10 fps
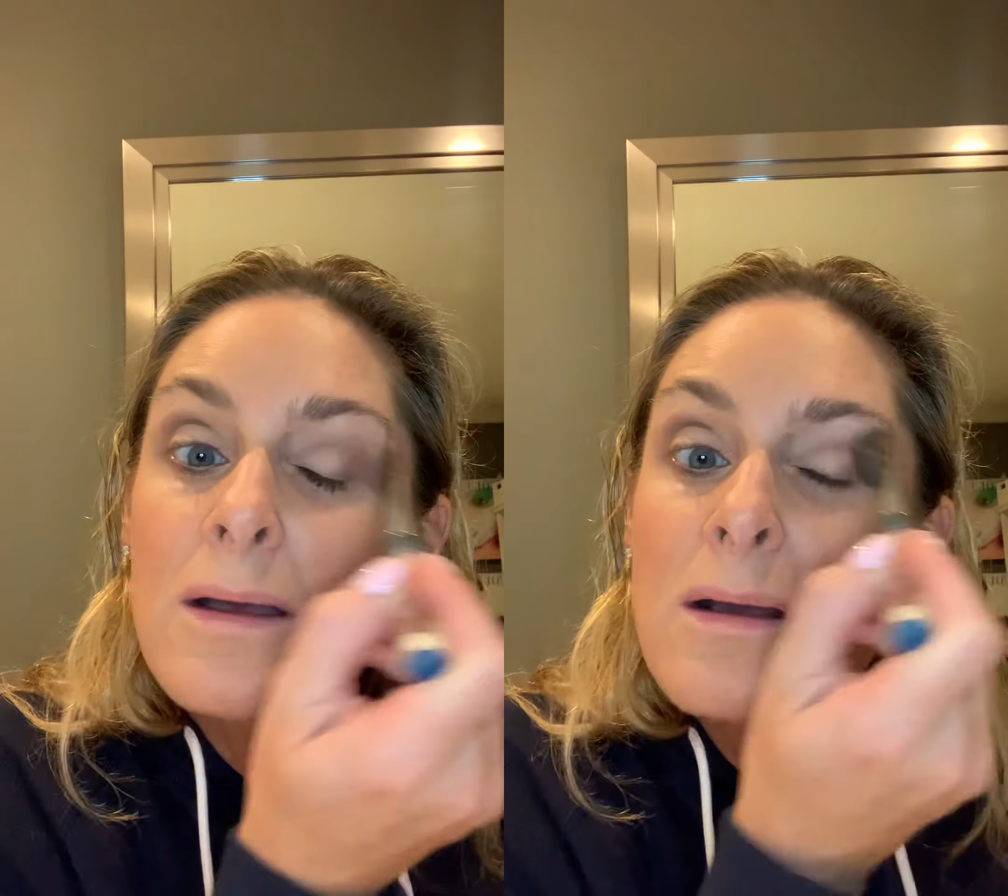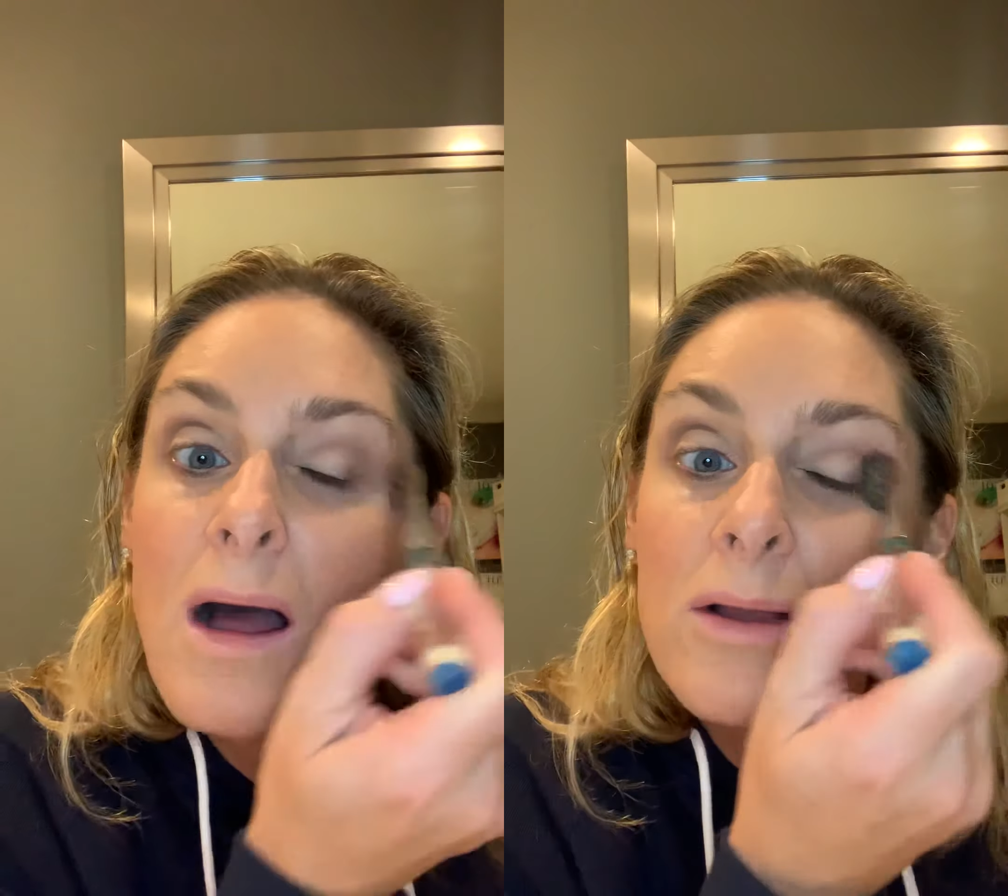
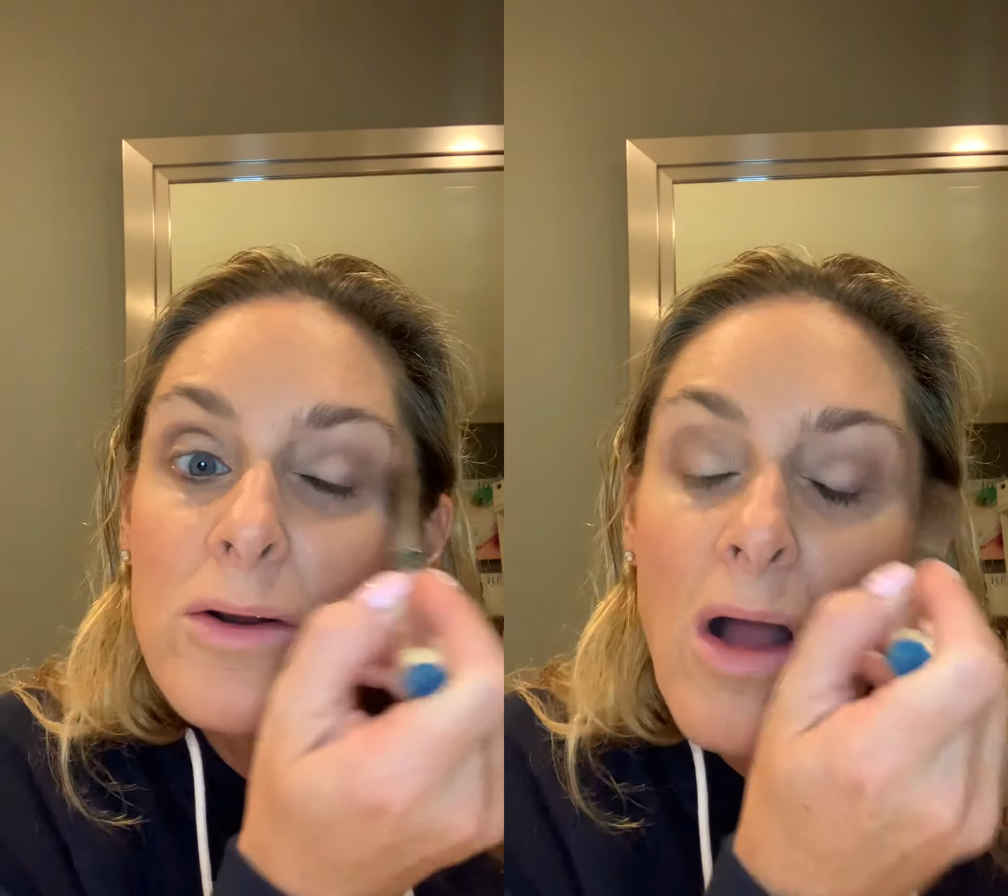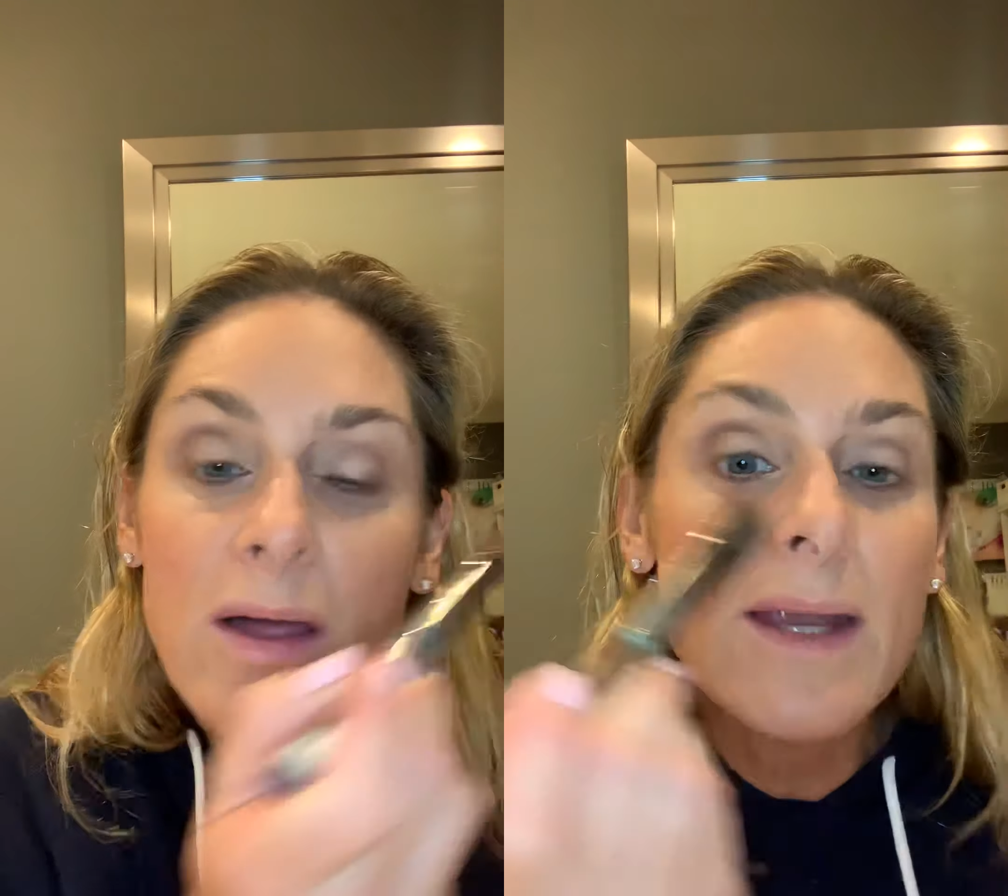color
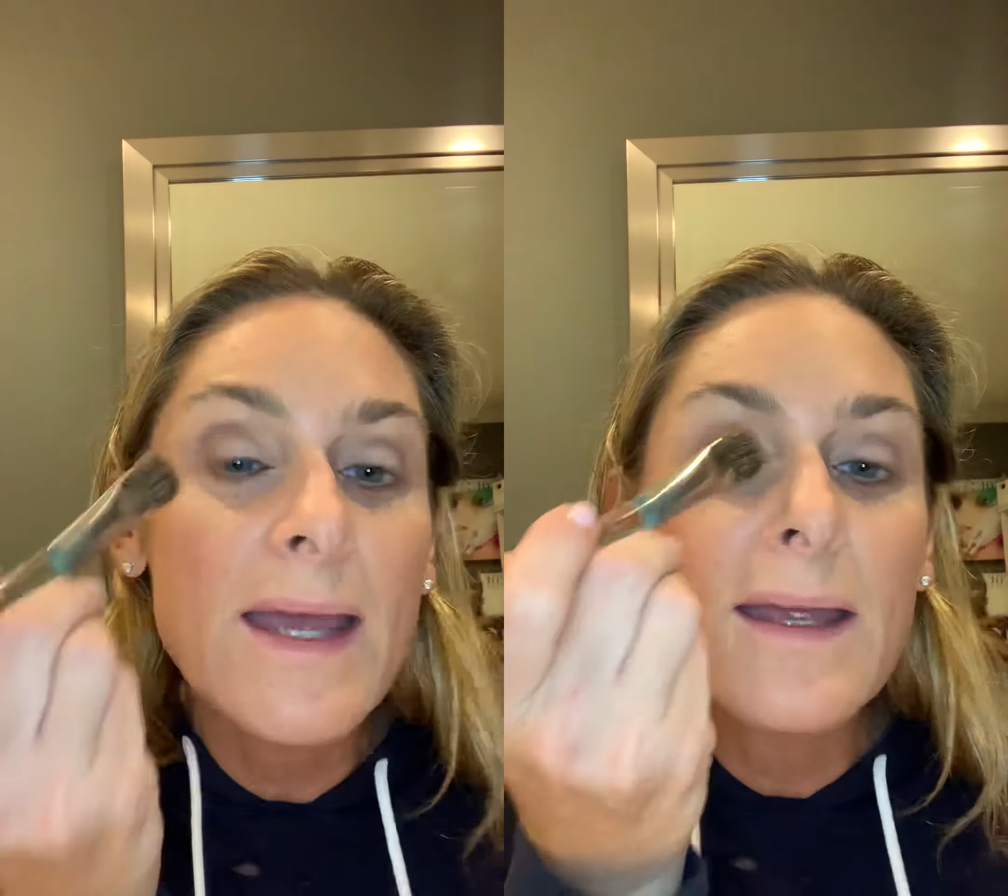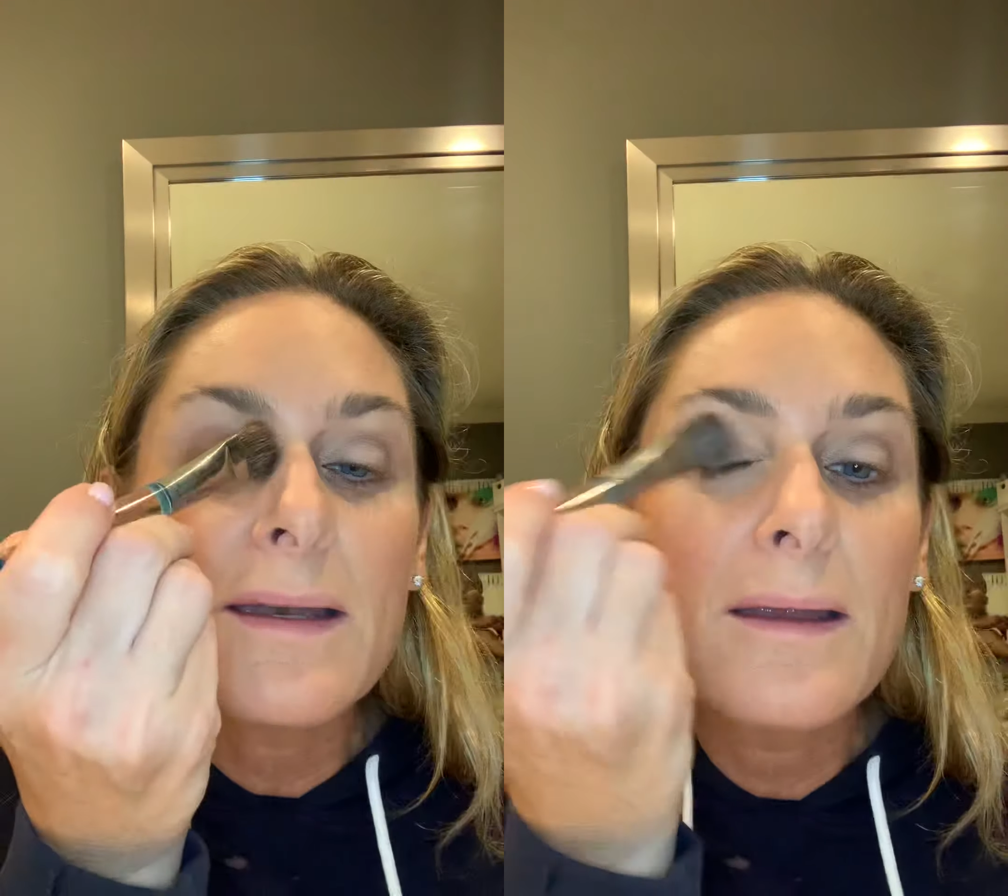on
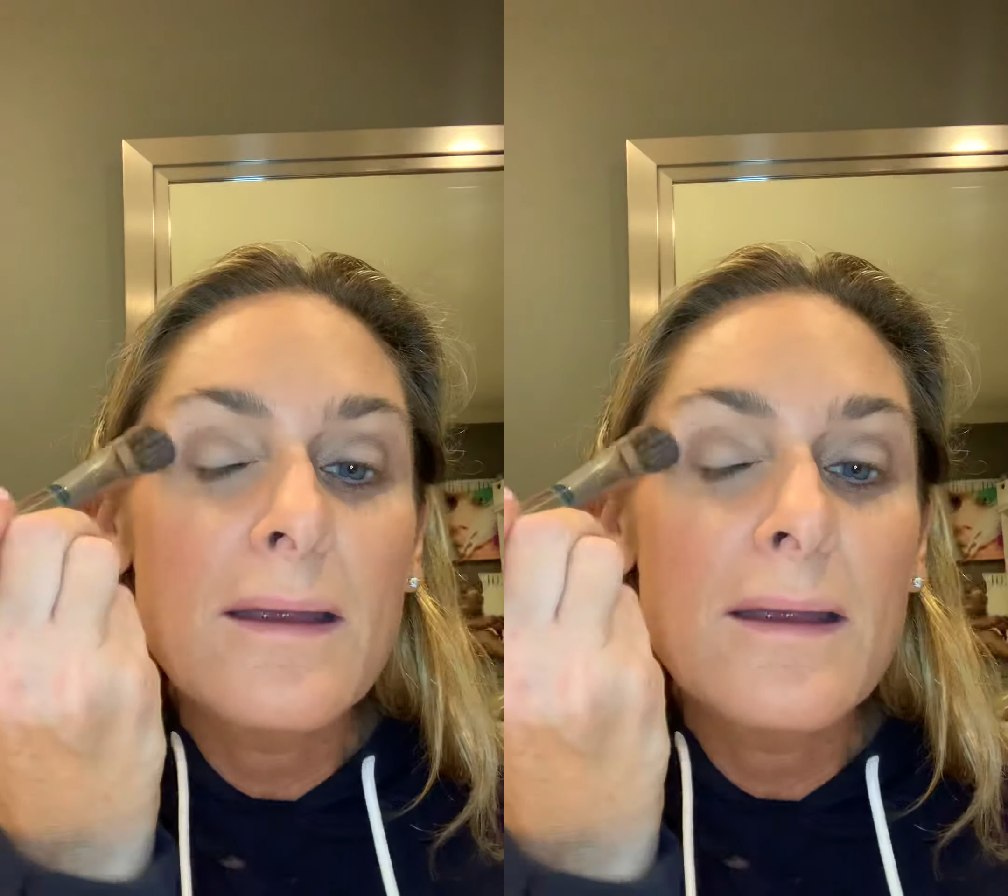it.